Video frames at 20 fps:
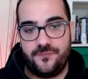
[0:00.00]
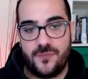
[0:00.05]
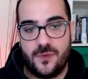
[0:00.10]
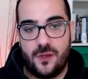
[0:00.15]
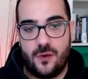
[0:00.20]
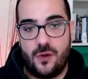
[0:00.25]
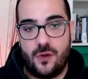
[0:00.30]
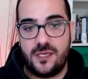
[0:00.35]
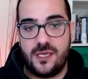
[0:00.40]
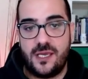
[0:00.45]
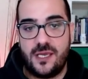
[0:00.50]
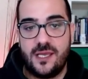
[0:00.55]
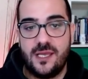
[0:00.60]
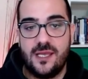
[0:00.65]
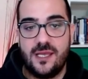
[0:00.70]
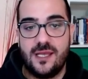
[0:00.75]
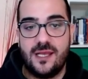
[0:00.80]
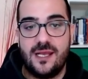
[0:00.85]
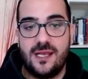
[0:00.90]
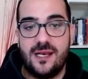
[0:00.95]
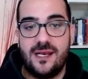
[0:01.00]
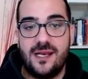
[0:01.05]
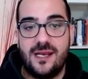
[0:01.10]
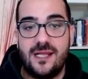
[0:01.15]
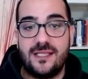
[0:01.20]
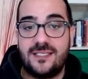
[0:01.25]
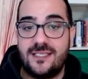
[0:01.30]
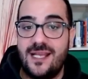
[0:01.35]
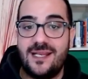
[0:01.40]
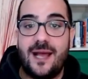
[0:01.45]
Okay, let's see
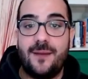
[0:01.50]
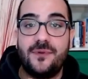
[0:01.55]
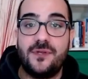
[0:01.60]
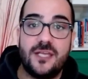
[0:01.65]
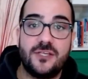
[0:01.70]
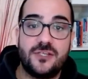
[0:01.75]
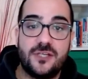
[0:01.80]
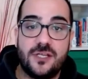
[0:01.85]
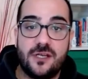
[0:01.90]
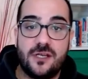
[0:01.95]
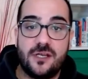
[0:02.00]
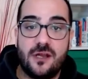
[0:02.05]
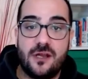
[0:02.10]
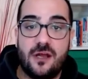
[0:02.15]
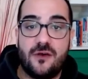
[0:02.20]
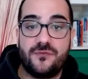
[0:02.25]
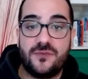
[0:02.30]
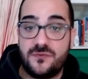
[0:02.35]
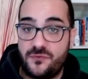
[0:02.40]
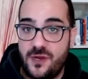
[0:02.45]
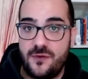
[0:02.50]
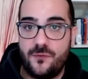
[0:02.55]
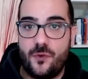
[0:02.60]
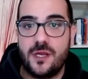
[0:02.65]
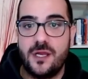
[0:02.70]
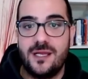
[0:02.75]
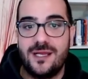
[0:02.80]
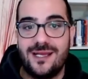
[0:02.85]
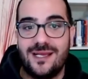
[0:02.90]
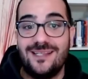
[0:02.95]
an application of this framework
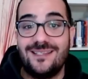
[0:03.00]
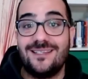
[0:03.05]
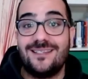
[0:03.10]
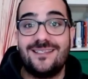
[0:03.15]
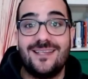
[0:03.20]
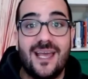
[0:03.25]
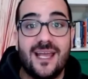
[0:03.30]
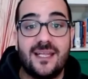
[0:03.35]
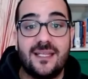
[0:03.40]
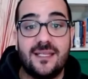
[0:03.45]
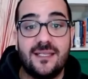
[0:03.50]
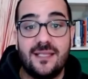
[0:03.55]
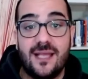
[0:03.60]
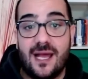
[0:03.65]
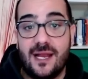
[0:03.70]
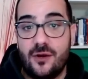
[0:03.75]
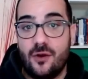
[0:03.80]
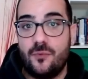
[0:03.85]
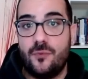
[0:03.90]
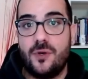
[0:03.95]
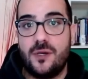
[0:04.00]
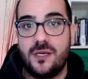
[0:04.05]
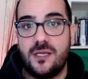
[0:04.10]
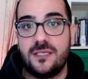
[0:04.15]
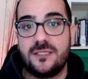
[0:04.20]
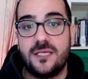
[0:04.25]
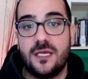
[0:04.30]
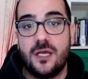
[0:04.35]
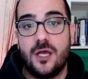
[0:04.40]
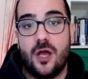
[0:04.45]
in detecting the
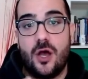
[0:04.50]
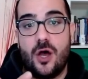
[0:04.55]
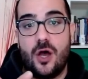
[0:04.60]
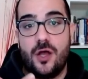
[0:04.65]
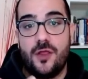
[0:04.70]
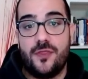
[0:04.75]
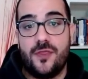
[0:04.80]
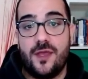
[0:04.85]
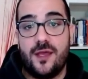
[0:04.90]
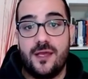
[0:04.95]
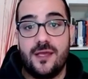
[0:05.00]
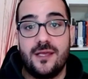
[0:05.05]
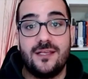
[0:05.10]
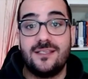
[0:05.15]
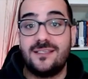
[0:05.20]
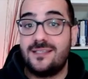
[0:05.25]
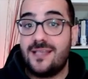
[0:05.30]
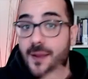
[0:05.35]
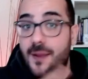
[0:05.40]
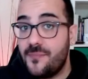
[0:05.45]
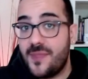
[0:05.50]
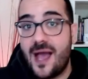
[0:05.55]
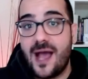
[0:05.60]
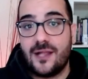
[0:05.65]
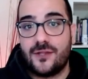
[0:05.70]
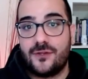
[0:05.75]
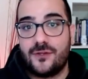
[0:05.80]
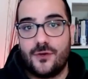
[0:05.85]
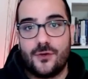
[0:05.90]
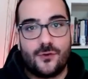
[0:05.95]
anomalies on the same
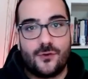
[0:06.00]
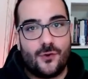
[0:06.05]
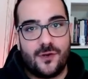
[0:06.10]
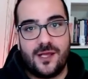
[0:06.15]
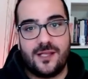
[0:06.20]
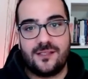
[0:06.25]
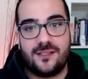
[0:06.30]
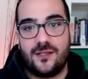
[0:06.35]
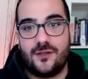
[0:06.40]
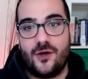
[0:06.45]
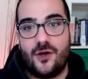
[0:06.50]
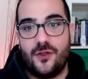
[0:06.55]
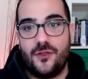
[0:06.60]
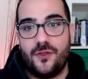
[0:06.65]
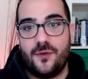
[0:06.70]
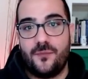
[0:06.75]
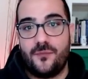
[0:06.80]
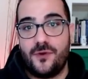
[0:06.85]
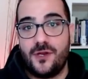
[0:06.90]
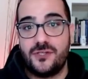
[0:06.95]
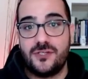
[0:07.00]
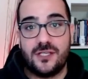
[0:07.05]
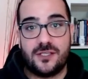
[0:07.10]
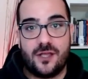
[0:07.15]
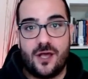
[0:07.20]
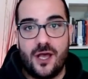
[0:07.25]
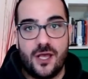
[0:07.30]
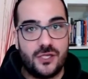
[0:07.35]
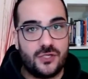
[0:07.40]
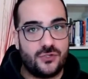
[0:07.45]
data collected on the bridge
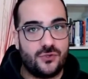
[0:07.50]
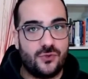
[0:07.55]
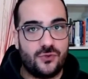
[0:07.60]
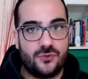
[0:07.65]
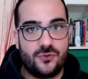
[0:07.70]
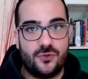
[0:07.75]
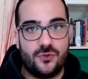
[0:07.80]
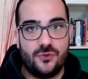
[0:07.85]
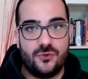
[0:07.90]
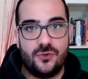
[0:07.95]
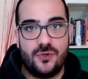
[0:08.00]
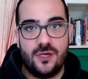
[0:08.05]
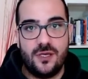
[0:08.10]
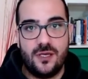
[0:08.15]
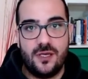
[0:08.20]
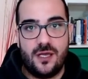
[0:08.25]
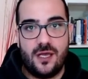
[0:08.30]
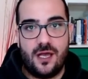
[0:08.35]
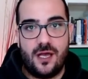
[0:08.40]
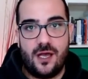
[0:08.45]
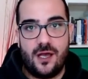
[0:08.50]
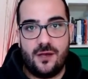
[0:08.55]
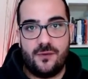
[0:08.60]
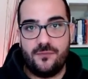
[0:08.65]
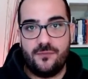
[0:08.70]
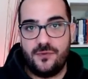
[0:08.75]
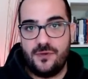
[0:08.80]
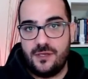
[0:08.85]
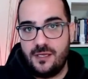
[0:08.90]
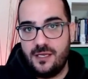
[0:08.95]
that I showed to you
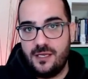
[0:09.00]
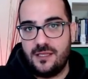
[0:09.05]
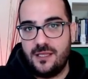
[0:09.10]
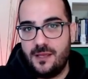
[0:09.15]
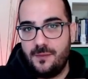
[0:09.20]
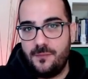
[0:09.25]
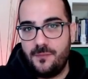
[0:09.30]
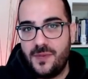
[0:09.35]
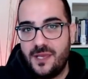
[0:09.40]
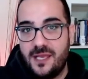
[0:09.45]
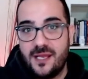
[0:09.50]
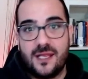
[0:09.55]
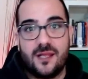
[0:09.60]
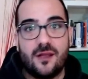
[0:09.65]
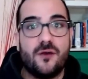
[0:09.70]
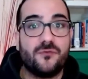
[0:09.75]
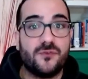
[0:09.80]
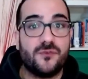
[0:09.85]
in the beginning of this